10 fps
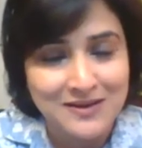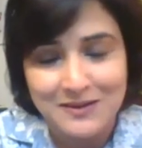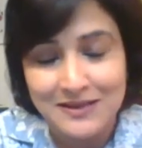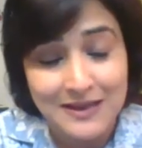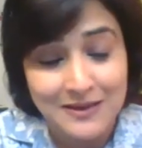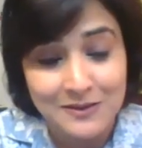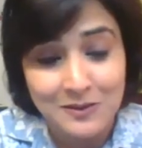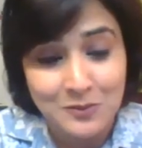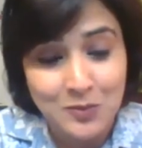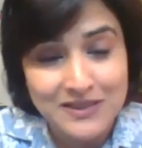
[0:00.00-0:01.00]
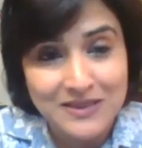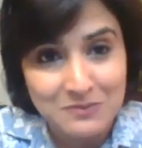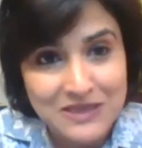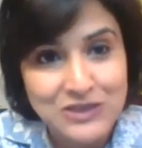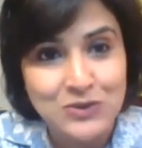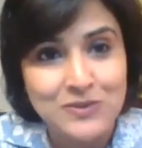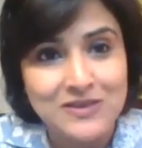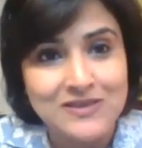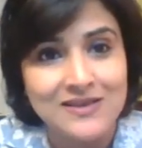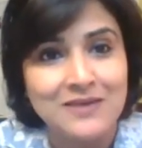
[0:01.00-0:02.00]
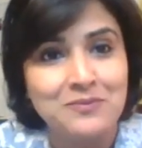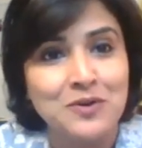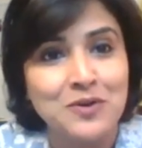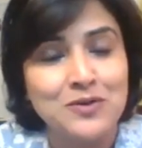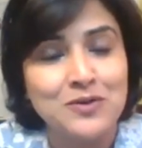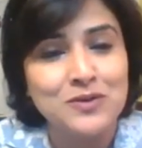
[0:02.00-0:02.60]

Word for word: that the moment they meet you is that because you're